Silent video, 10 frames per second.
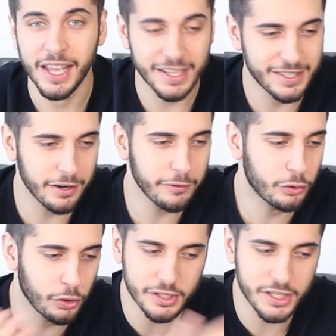Instead of
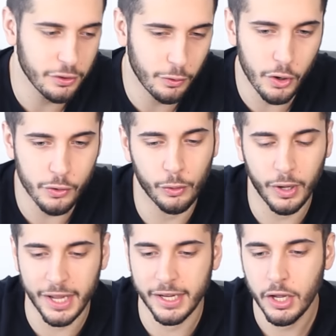crossing the road or
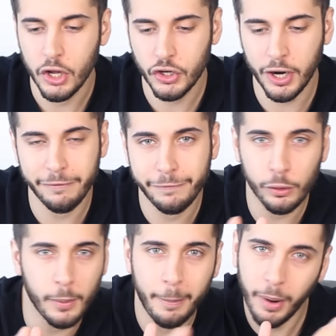like trying to
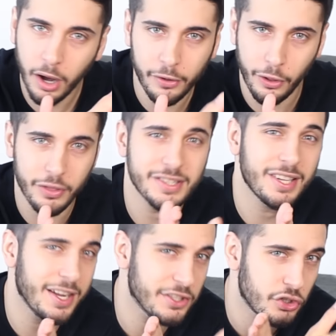form a path on the
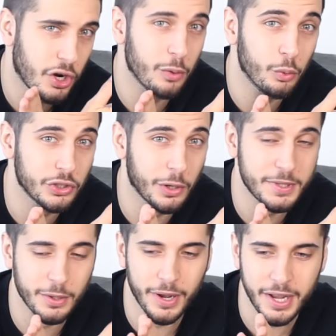side to try and walk the
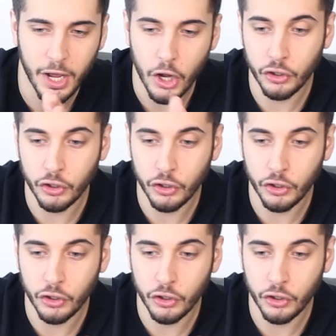opposite way,